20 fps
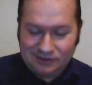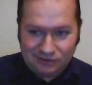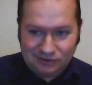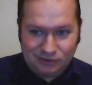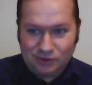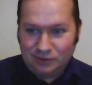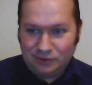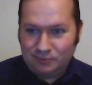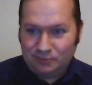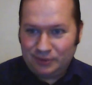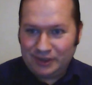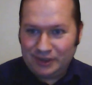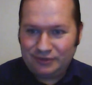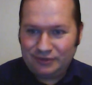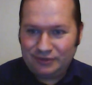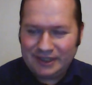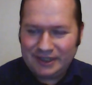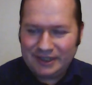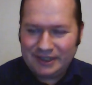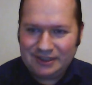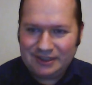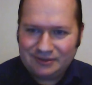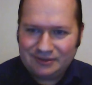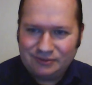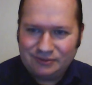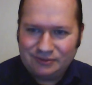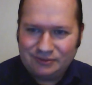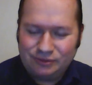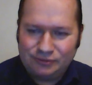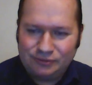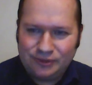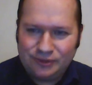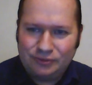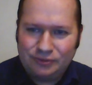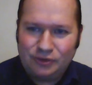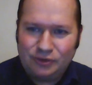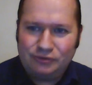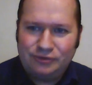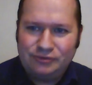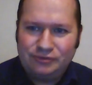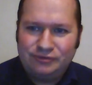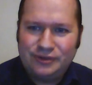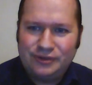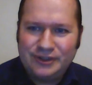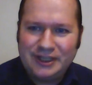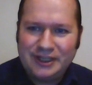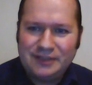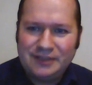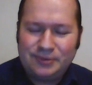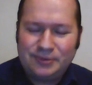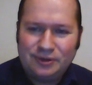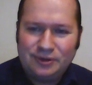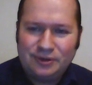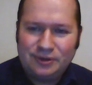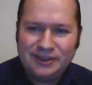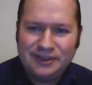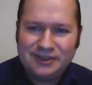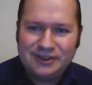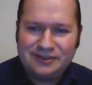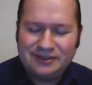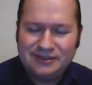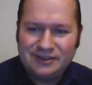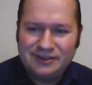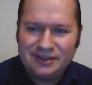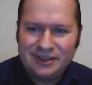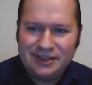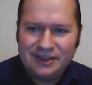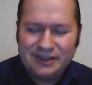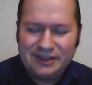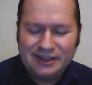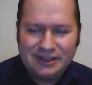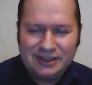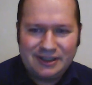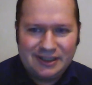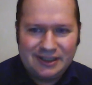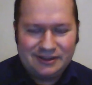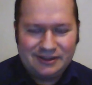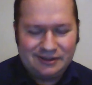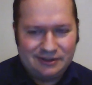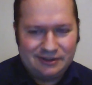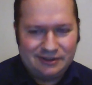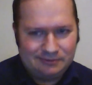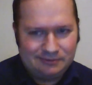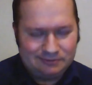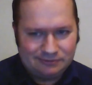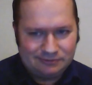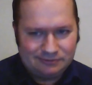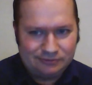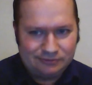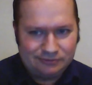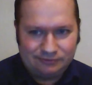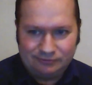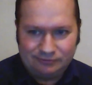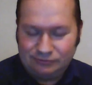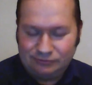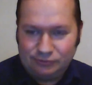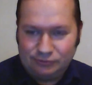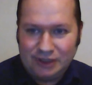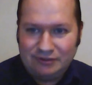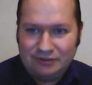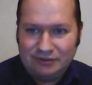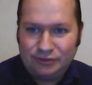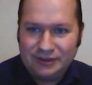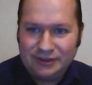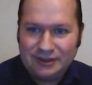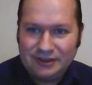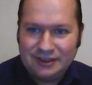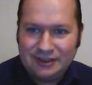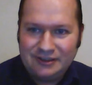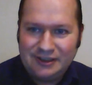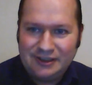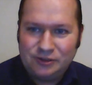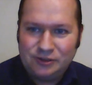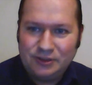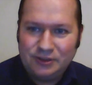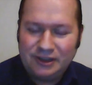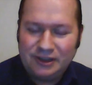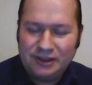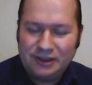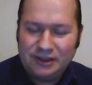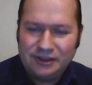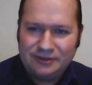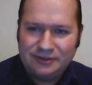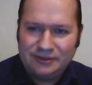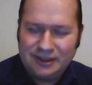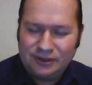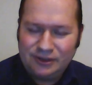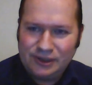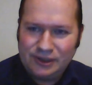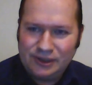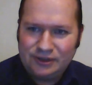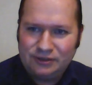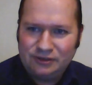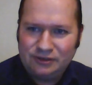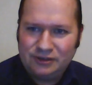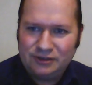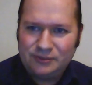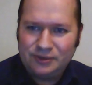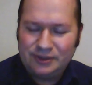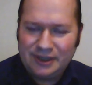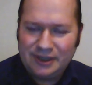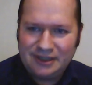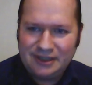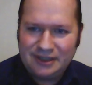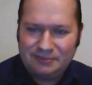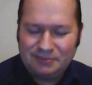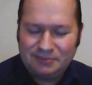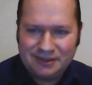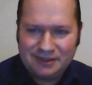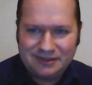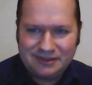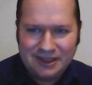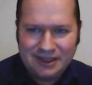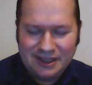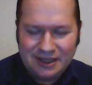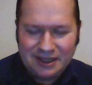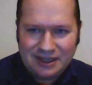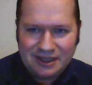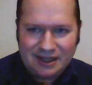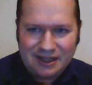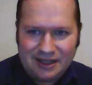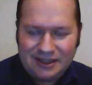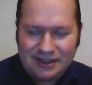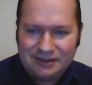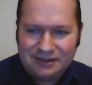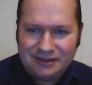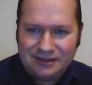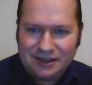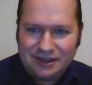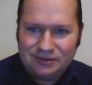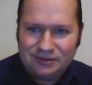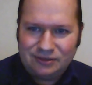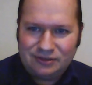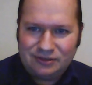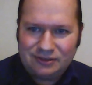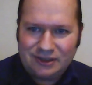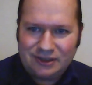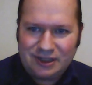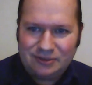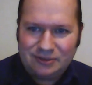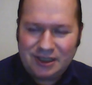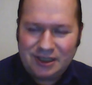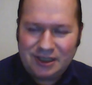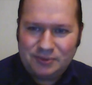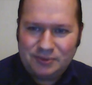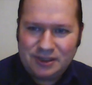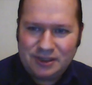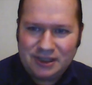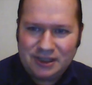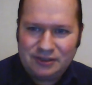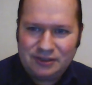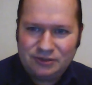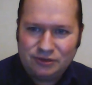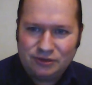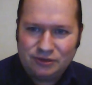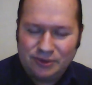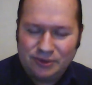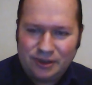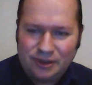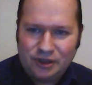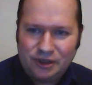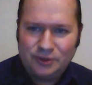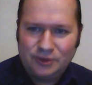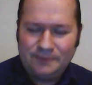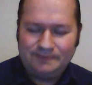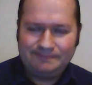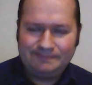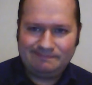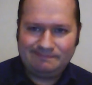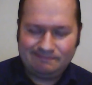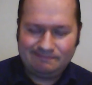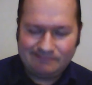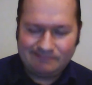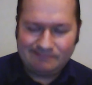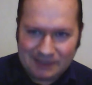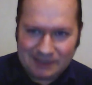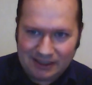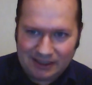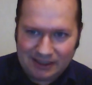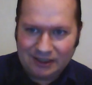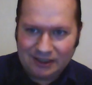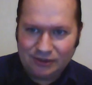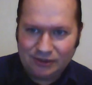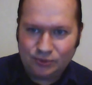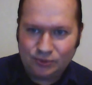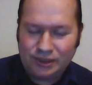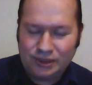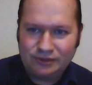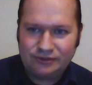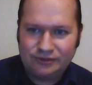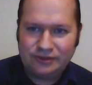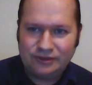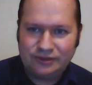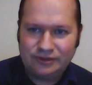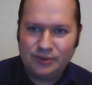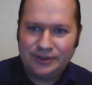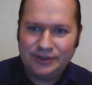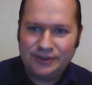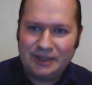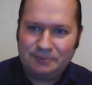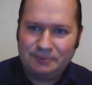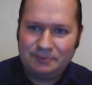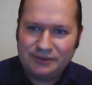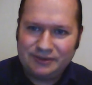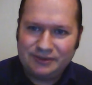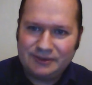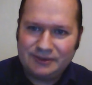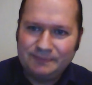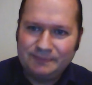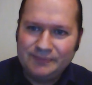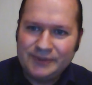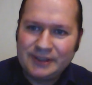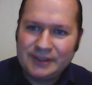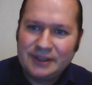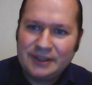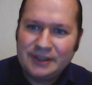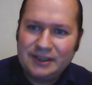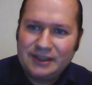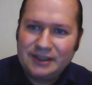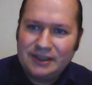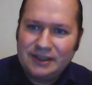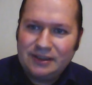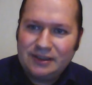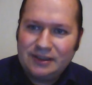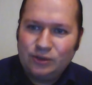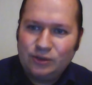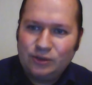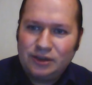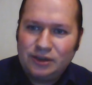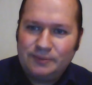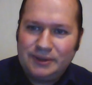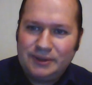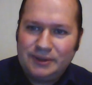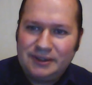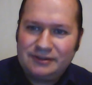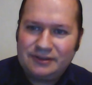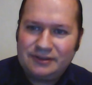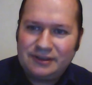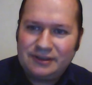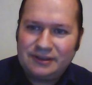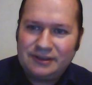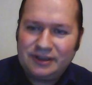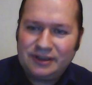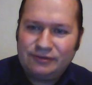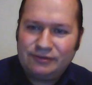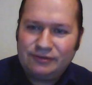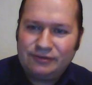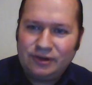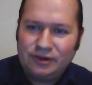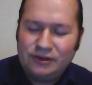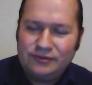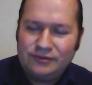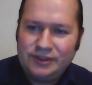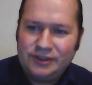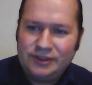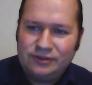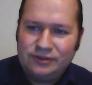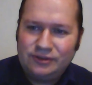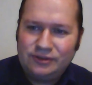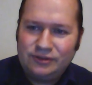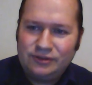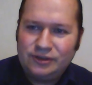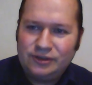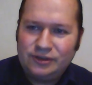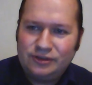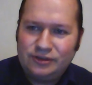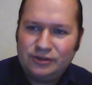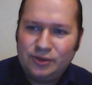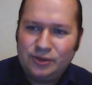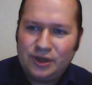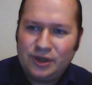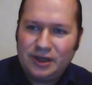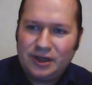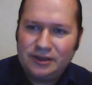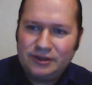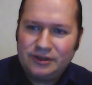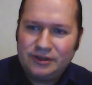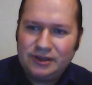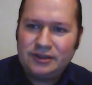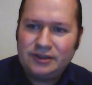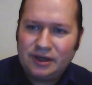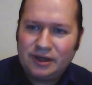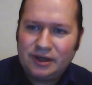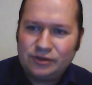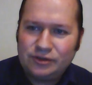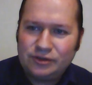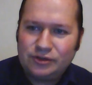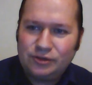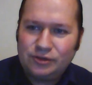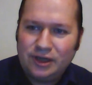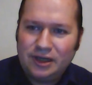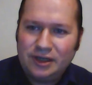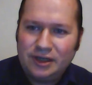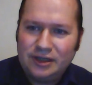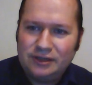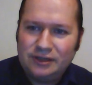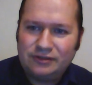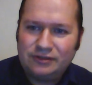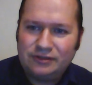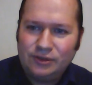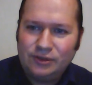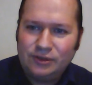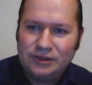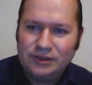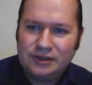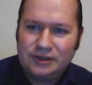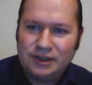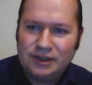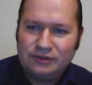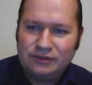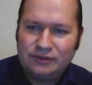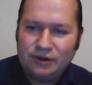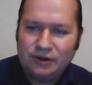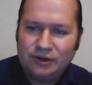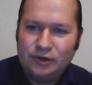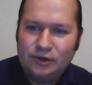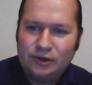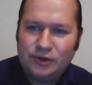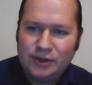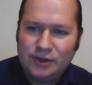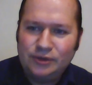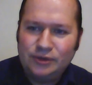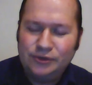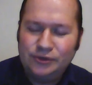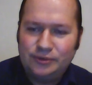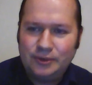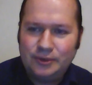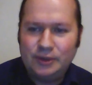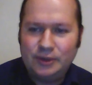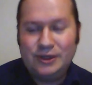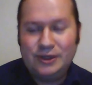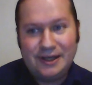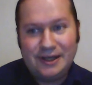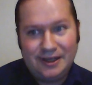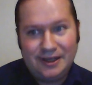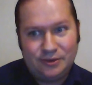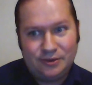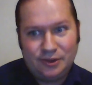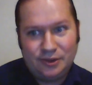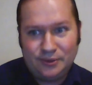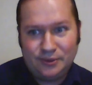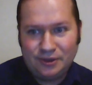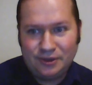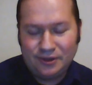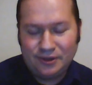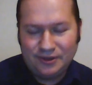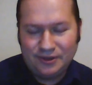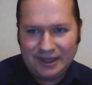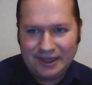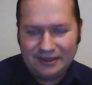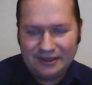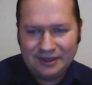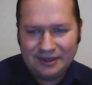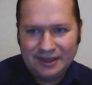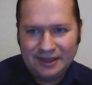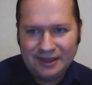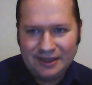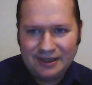you can pray for that for that process and for everything that needs to be done in relationship to that. But I intend to send my application tomorrow, and then we'll just see what happens. Lori P says, I follow Jesus, Yeshua, Yehoshua. It's the only kind of follower I want to be. Well, I agree with you on that.